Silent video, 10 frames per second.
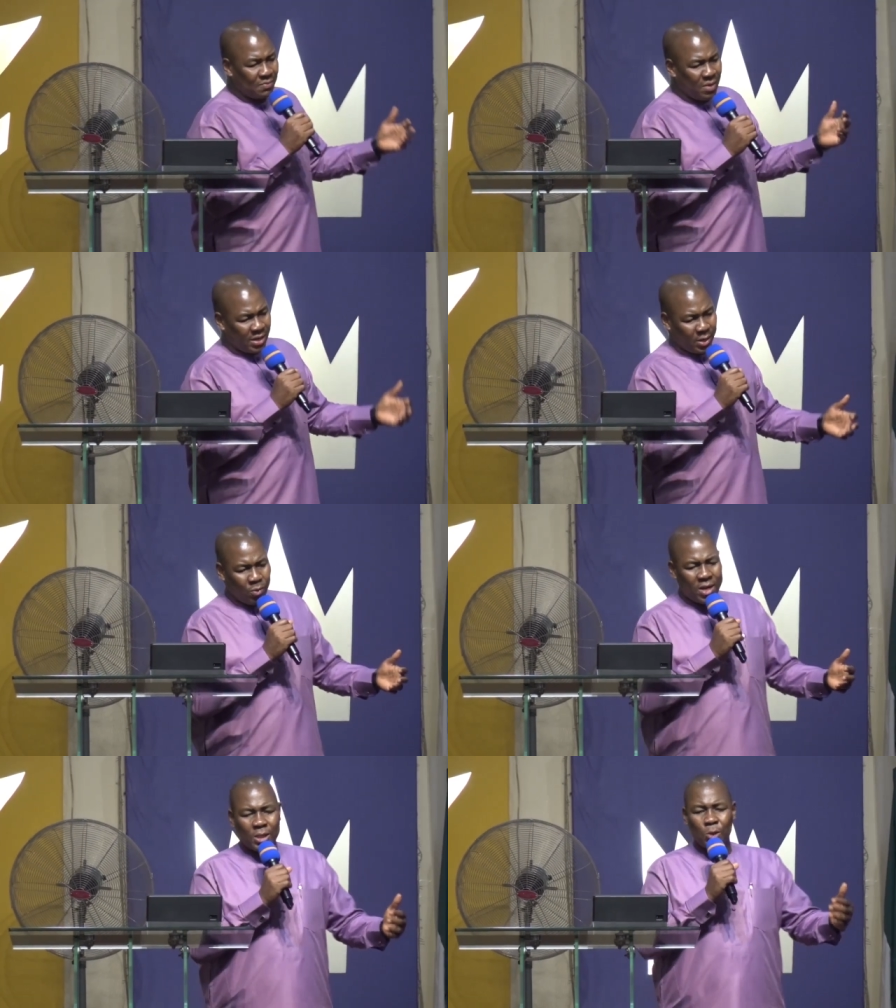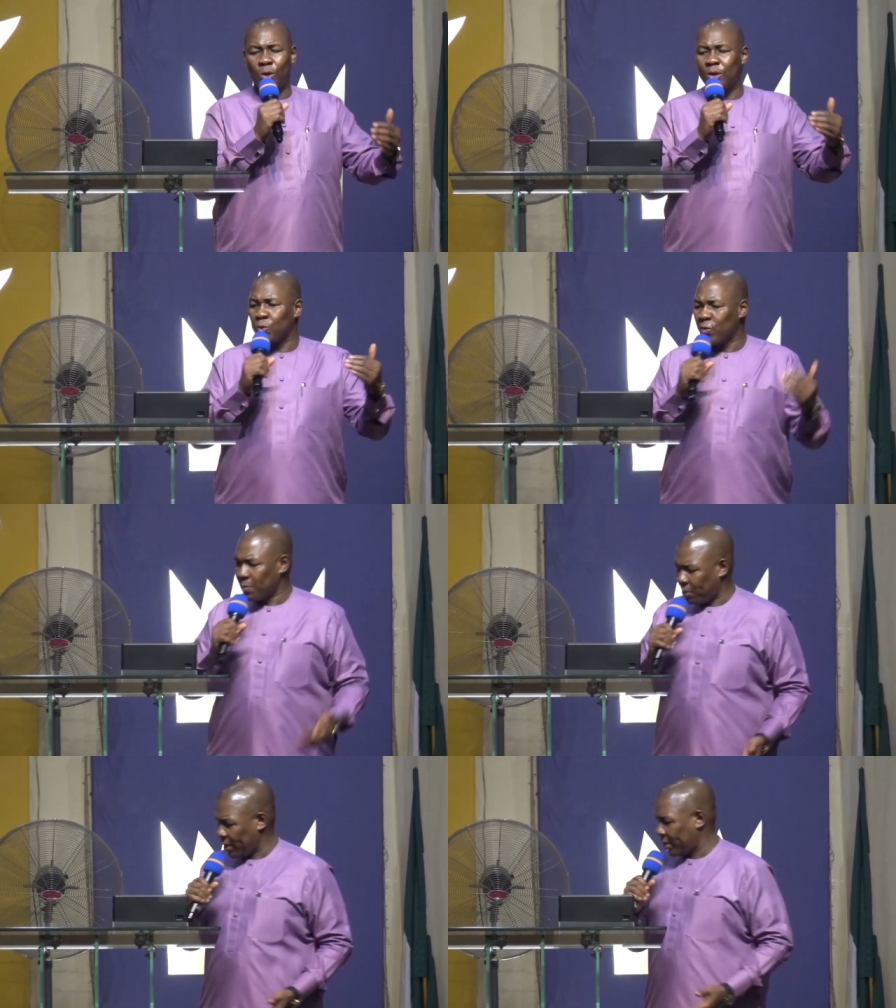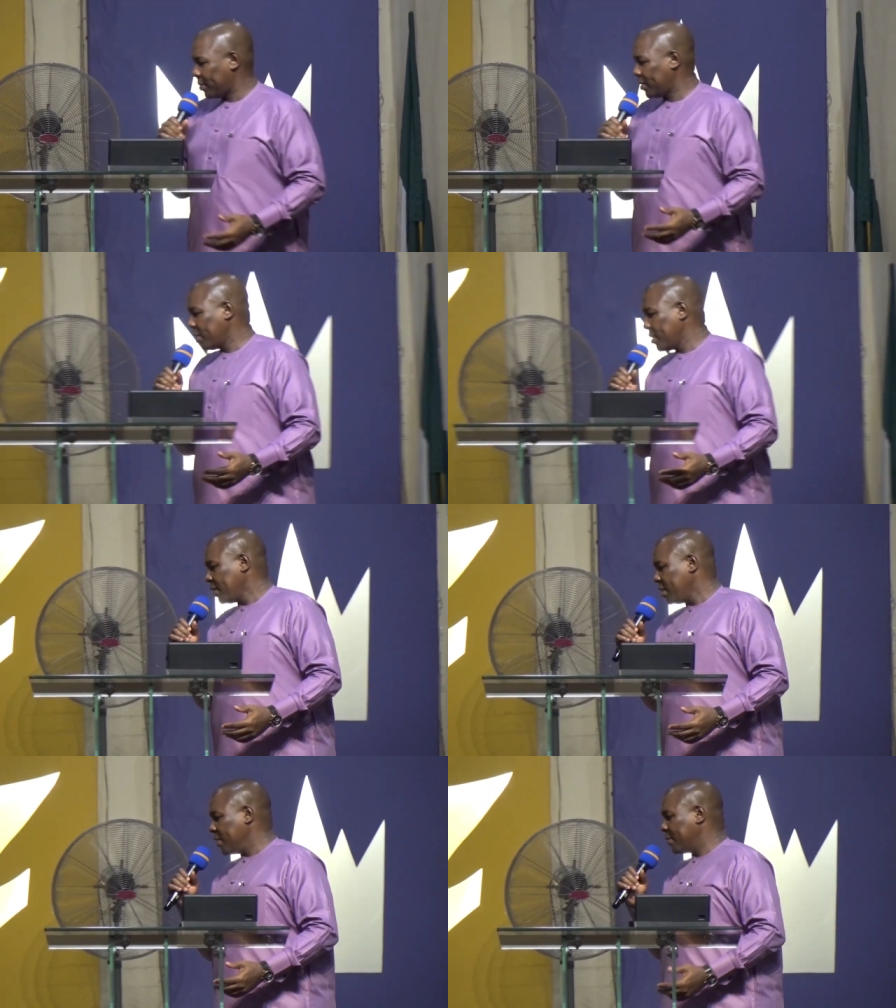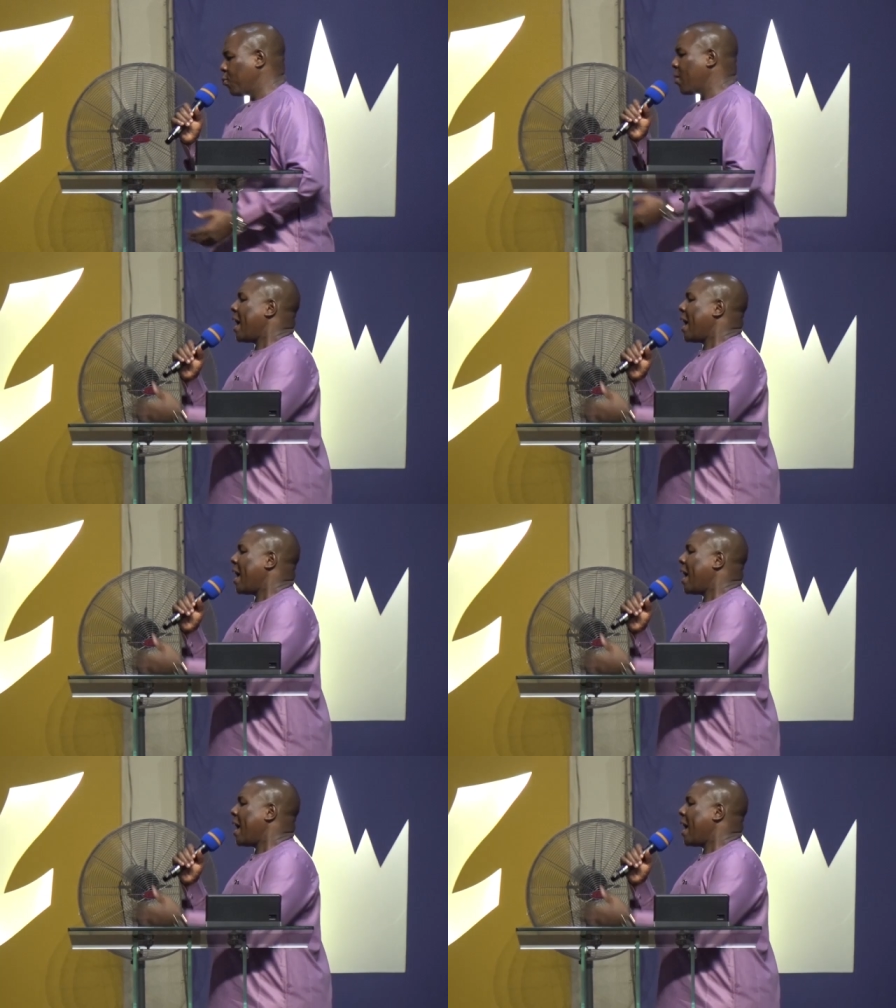Mary when she was weeping is, Where